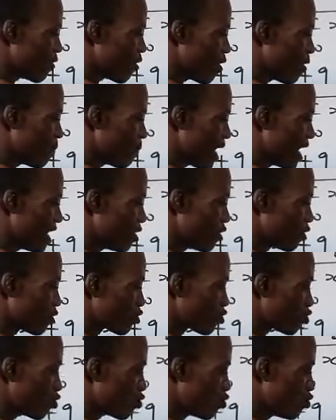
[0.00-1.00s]
4
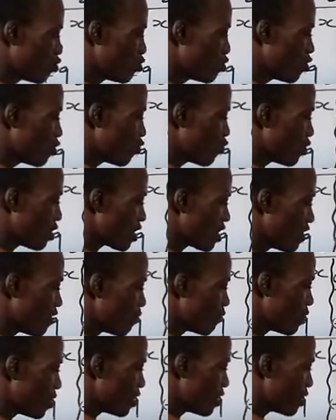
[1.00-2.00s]
minus 2 will
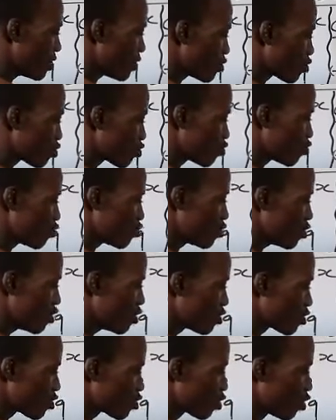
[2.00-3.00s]
give me 2.
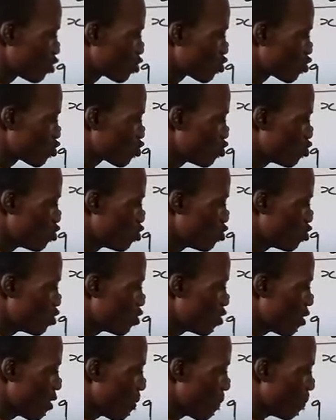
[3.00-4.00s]
So
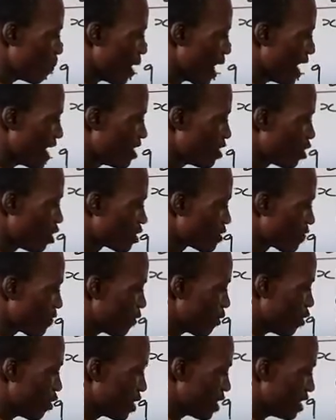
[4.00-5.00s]
2 minus
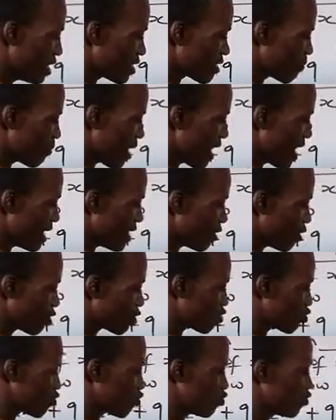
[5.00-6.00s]
4 is
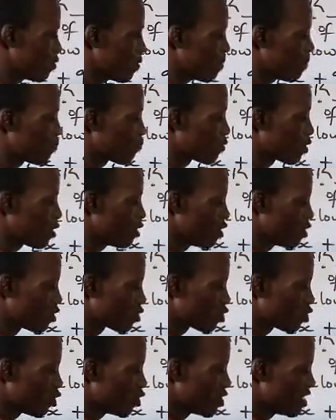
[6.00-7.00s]
minus 2.
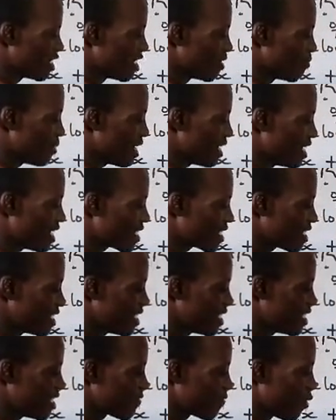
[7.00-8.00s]
So the remaining
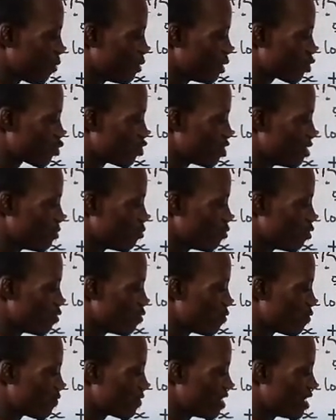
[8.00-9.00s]
thing is for me to
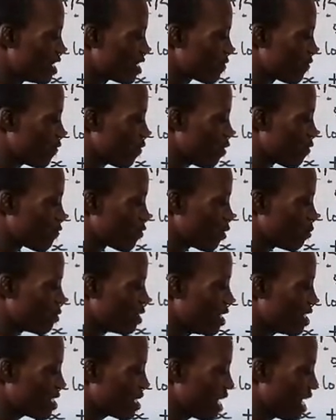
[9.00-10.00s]
remove this 4 from
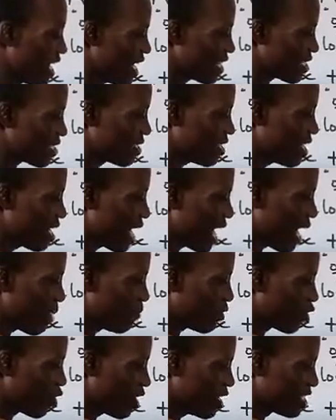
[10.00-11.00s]
this x.
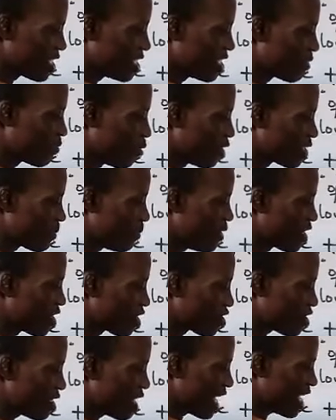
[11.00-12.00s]
And because it is
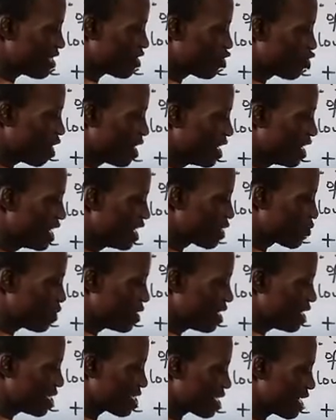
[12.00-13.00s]
multiplication that is joining it
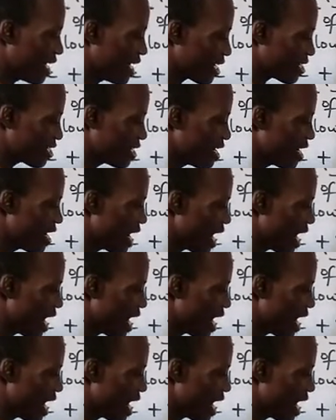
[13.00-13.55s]
with this x,